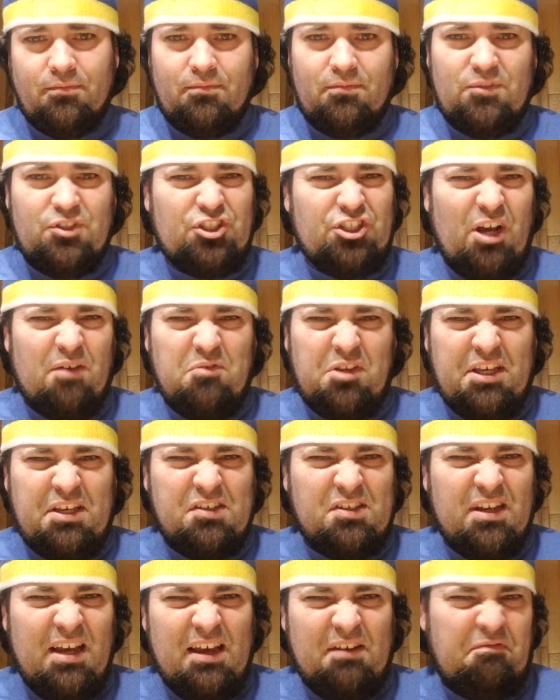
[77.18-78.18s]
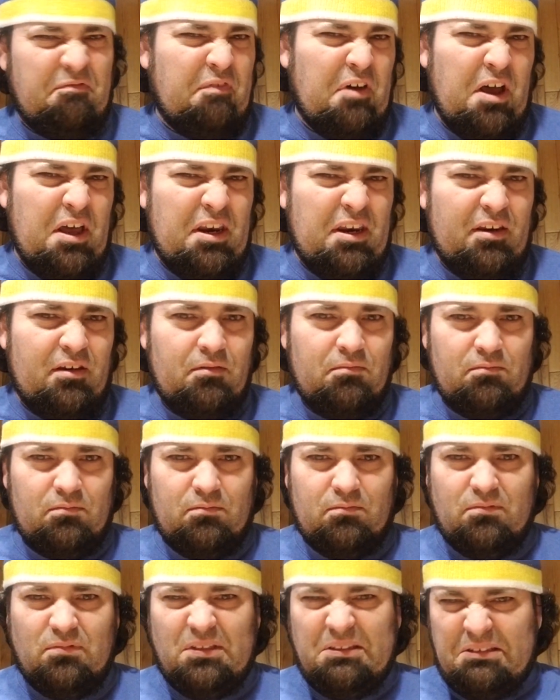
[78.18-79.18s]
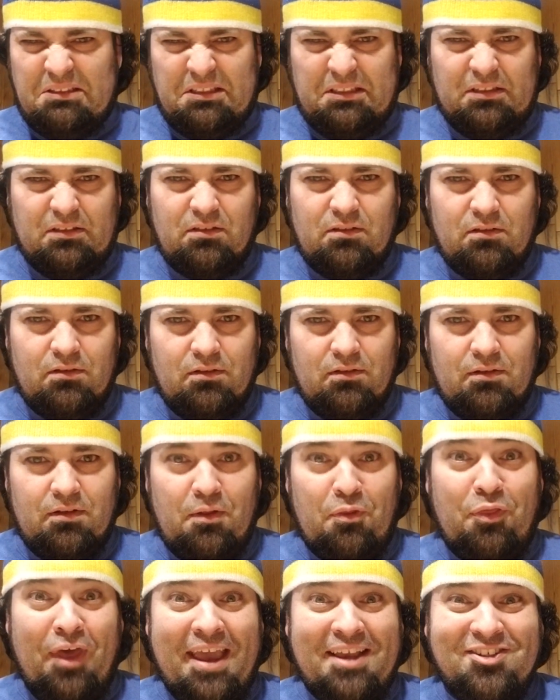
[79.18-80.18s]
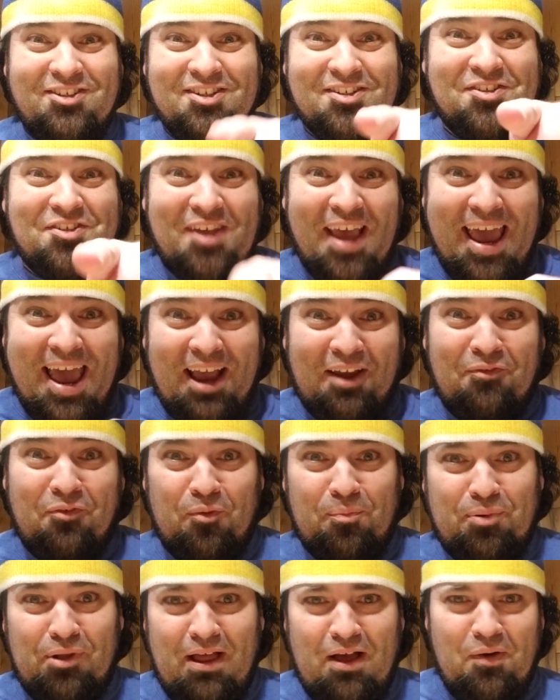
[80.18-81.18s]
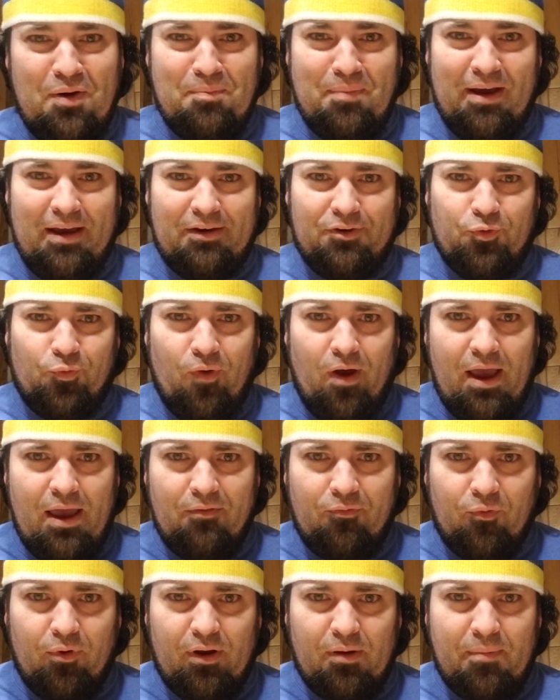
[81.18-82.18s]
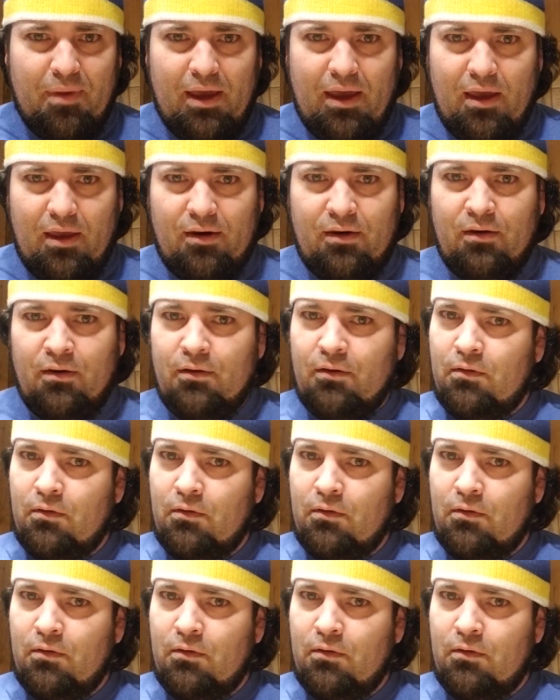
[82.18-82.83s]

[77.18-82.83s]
Shoveling's not fun. Ugh. Thanks to Zach for plowing my driveway, man.